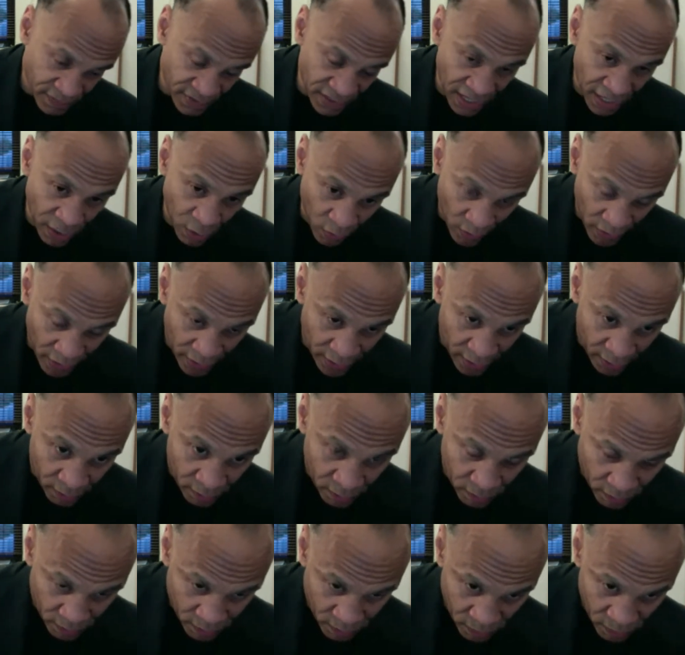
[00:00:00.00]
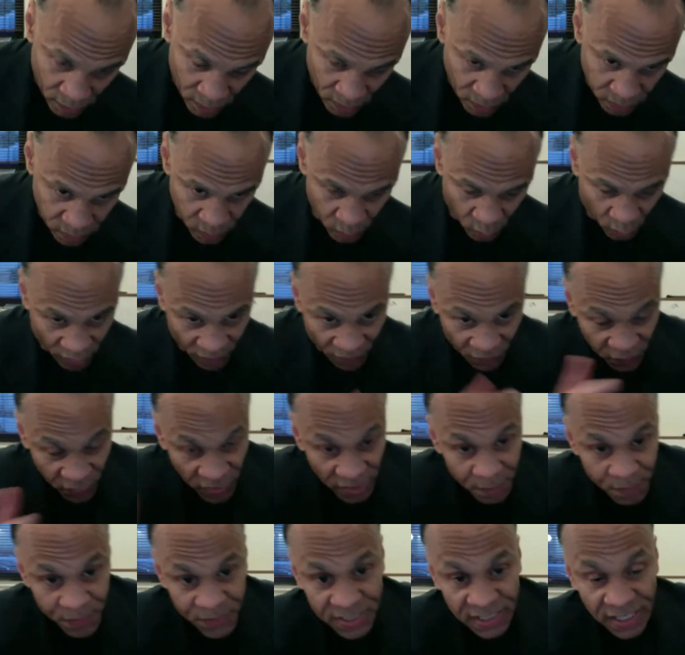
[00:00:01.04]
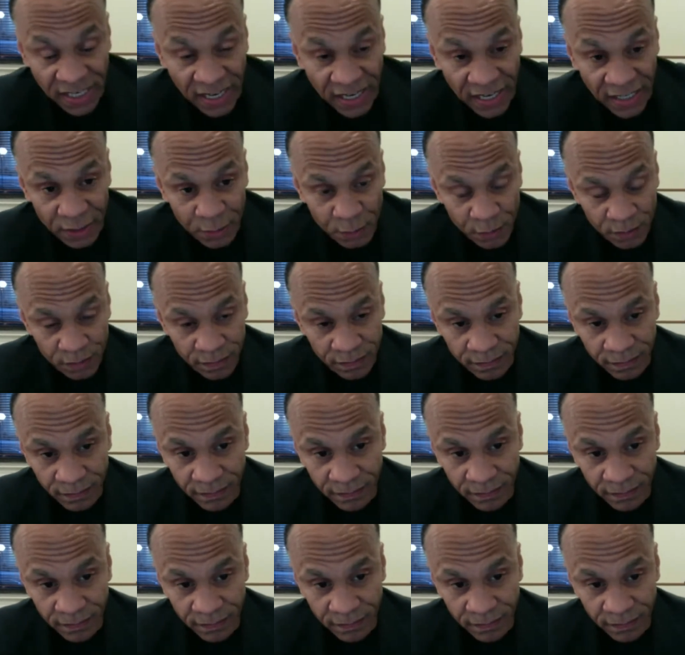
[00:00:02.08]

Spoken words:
Now, on the flip side